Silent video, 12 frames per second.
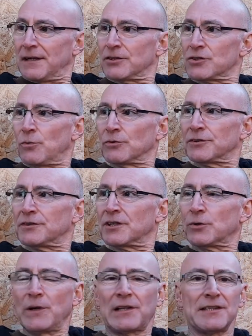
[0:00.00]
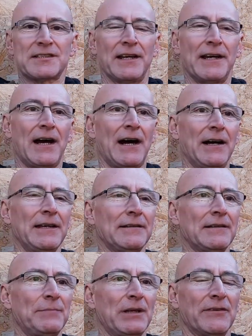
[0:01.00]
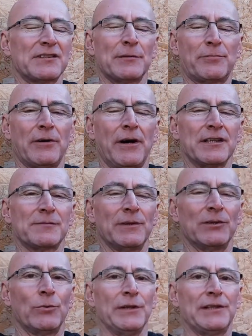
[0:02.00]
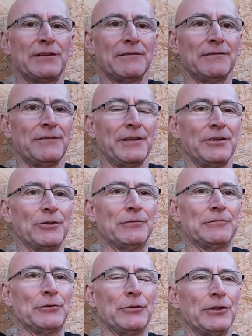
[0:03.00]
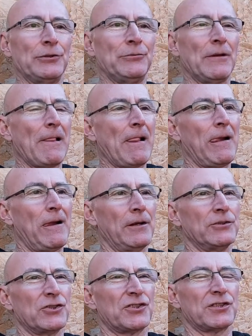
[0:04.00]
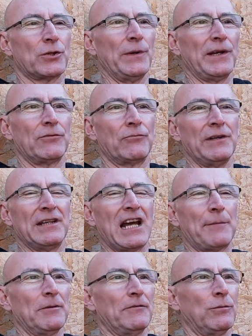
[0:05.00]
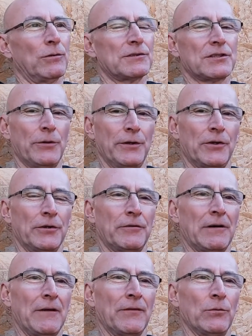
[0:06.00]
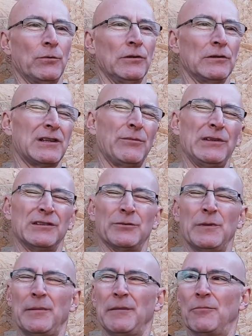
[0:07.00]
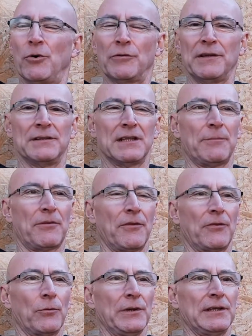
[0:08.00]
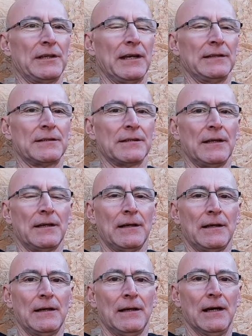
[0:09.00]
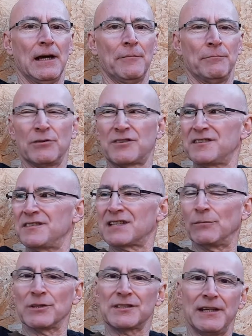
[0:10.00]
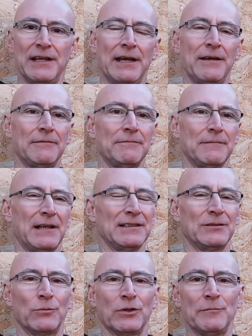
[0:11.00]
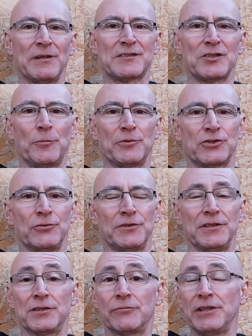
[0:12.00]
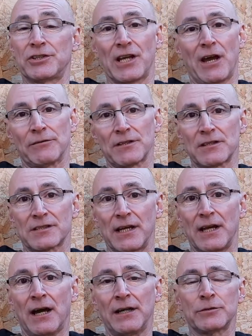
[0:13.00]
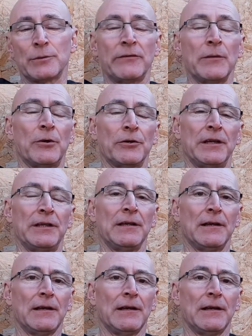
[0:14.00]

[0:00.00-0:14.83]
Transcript: I just wanted to quickly say hi, bit of a surprise midweek video for you, and just a quick recap of what's going on around the world. I will do a bit more in depth at the weekend, but since I was here, I didn't want to miss the opportunity to reach out, say hi to everybody.